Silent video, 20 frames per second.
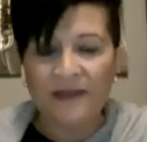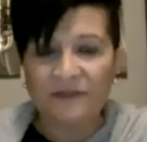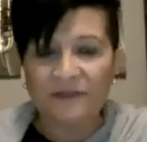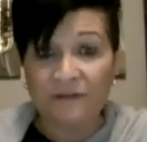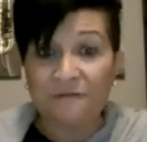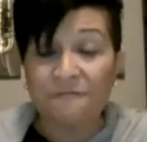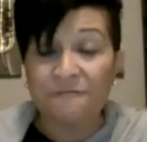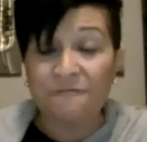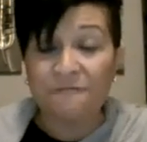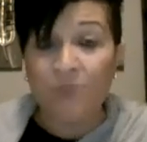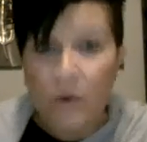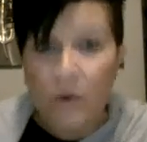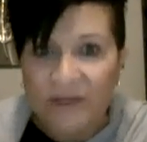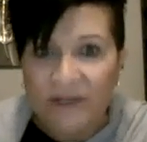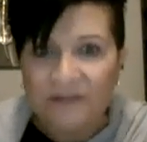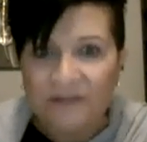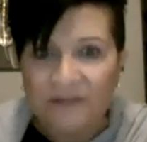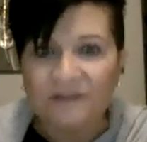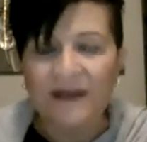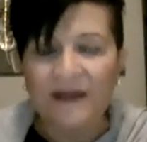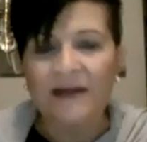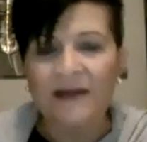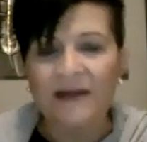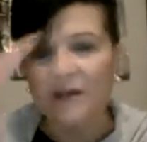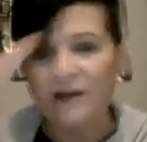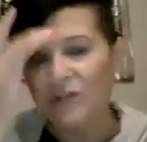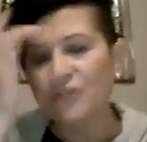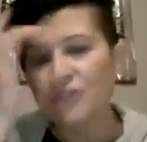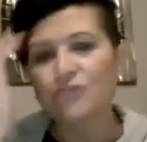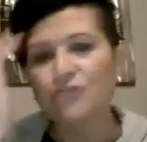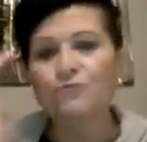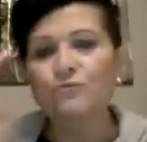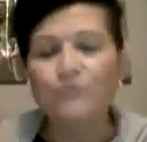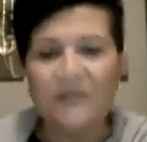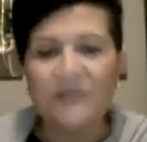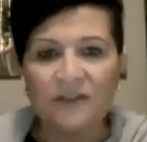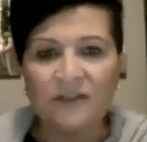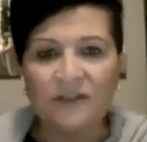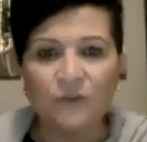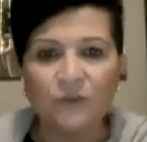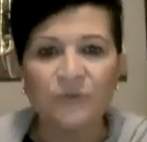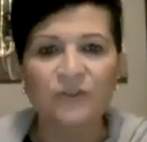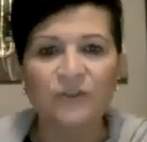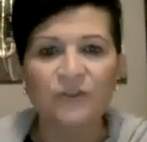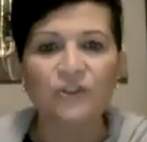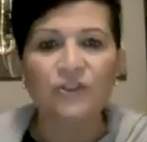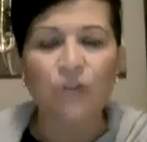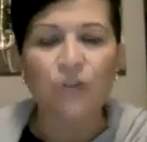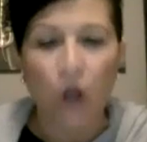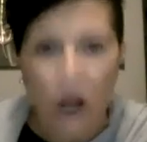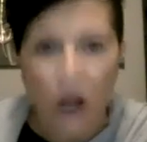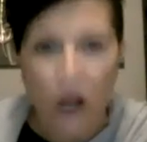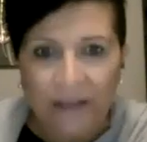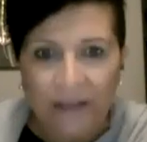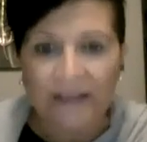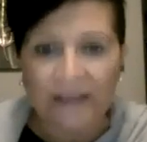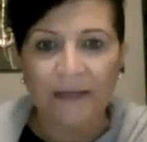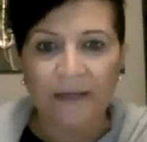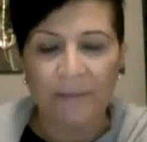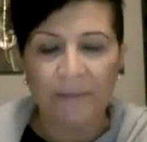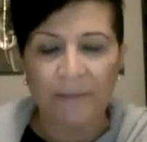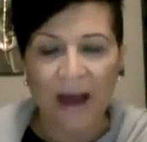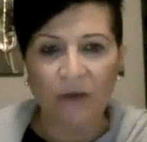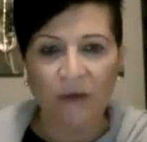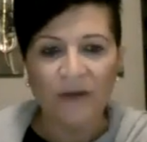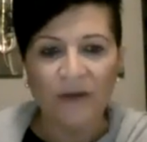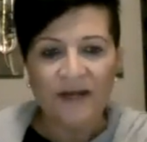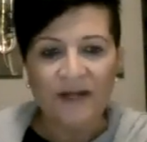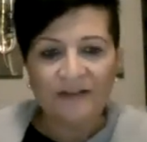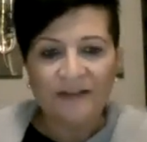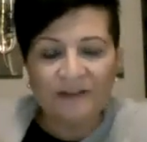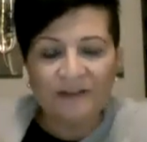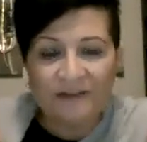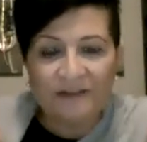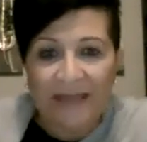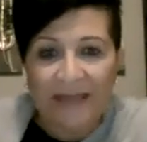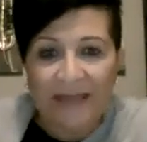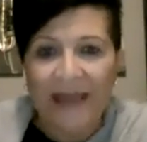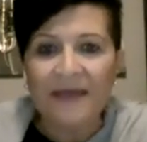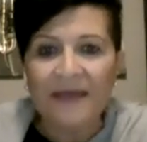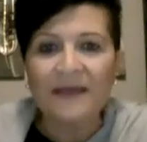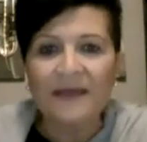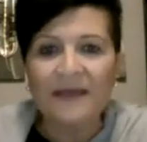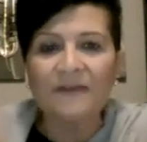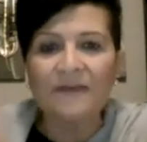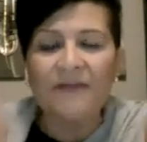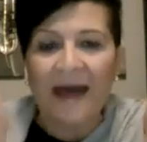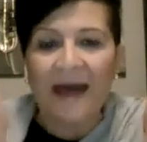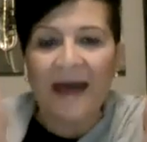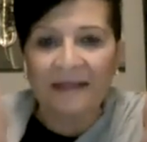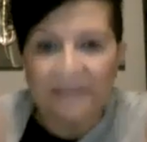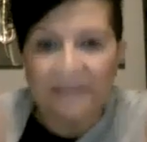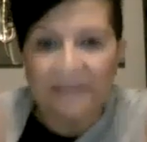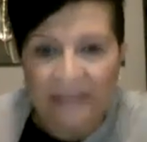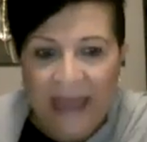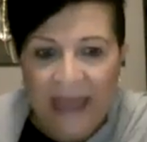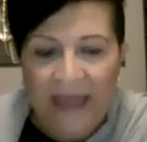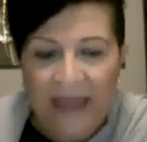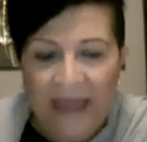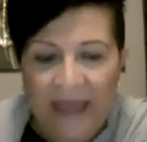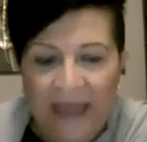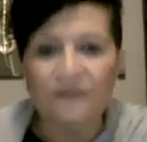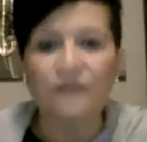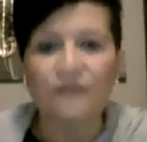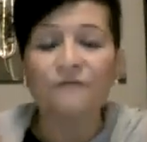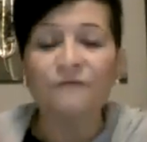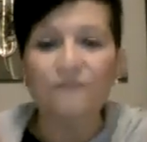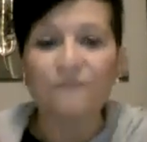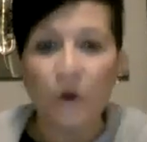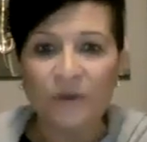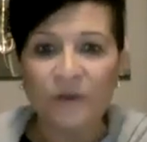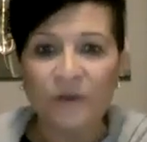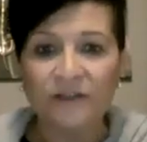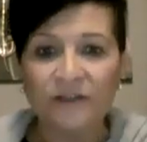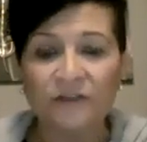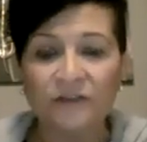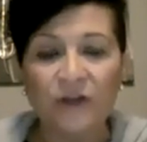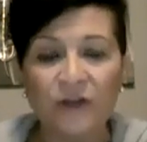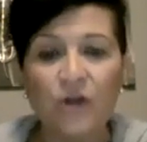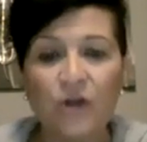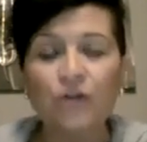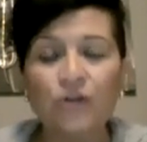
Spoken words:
The focus that Cherise was talking about, staying in that lane and the focus.